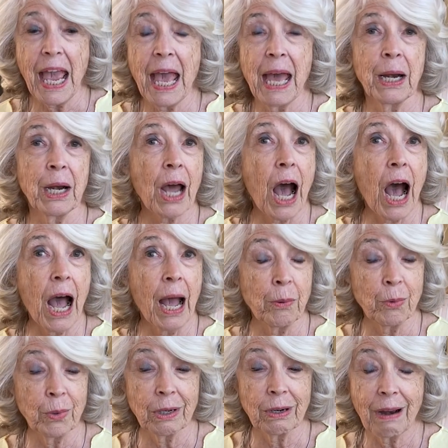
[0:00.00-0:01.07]
and I
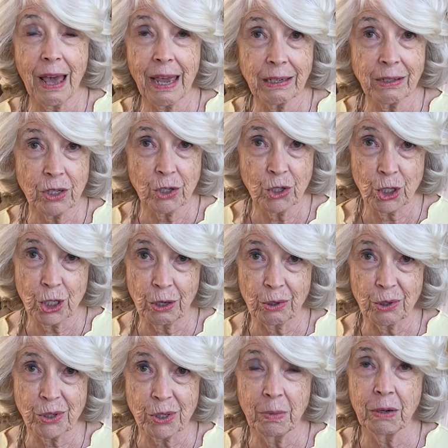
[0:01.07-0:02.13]
would like to
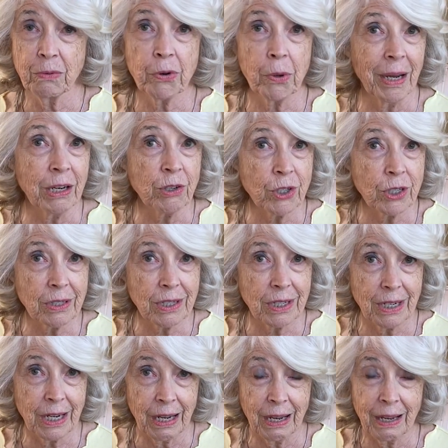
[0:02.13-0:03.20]
share some information
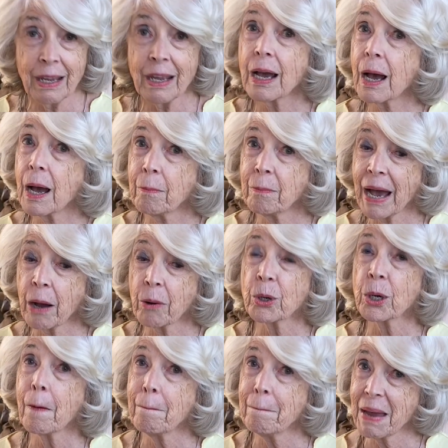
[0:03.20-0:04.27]
today
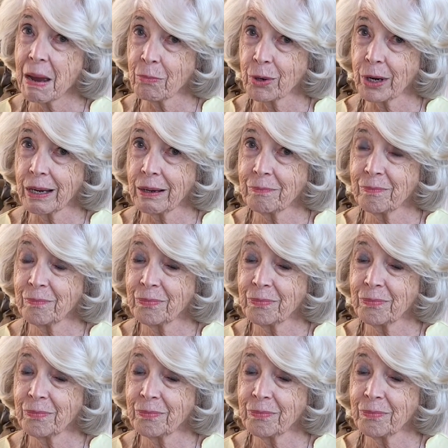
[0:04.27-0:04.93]
about memory.